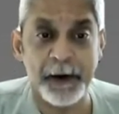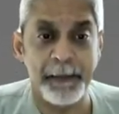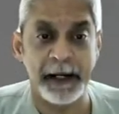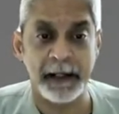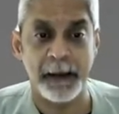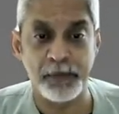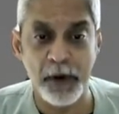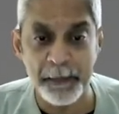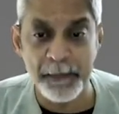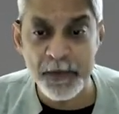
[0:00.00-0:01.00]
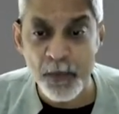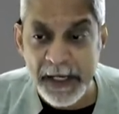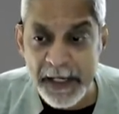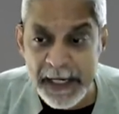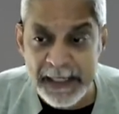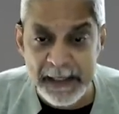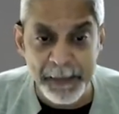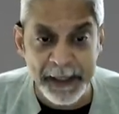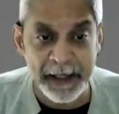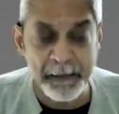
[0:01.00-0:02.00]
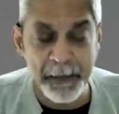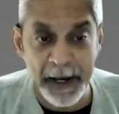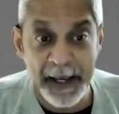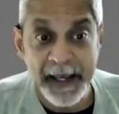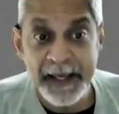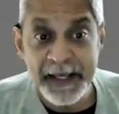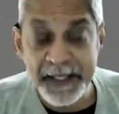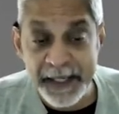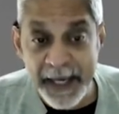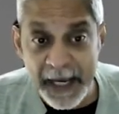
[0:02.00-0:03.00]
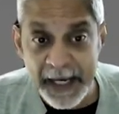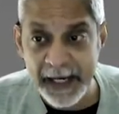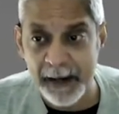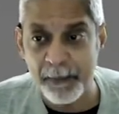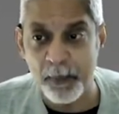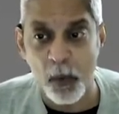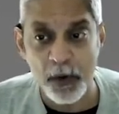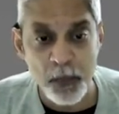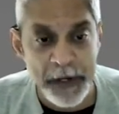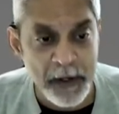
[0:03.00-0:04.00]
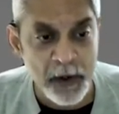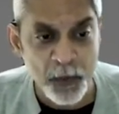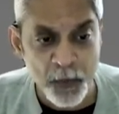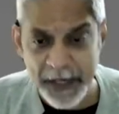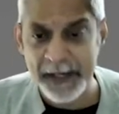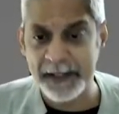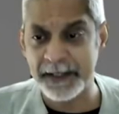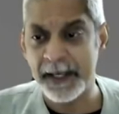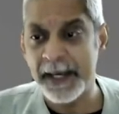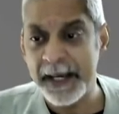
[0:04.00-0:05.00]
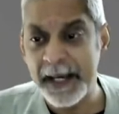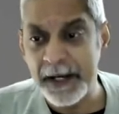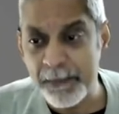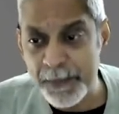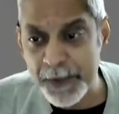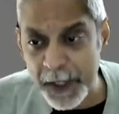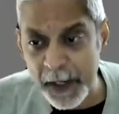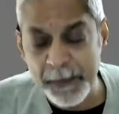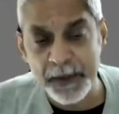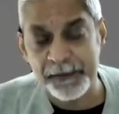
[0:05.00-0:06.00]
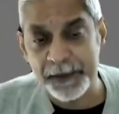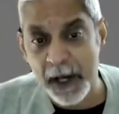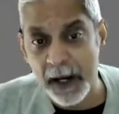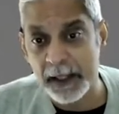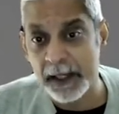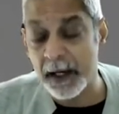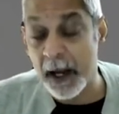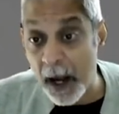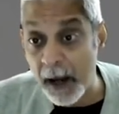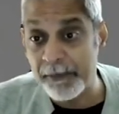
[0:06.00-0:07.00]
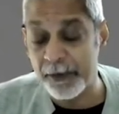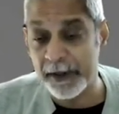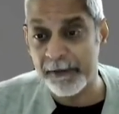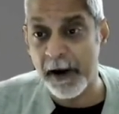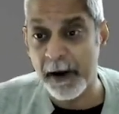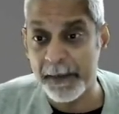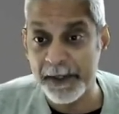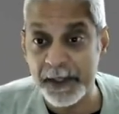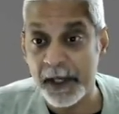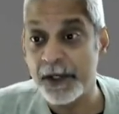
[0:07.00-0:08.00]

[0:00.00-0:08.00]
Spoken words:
of mental health problems, we need to begin by scaling up what we know works in terms of targeting harmful environments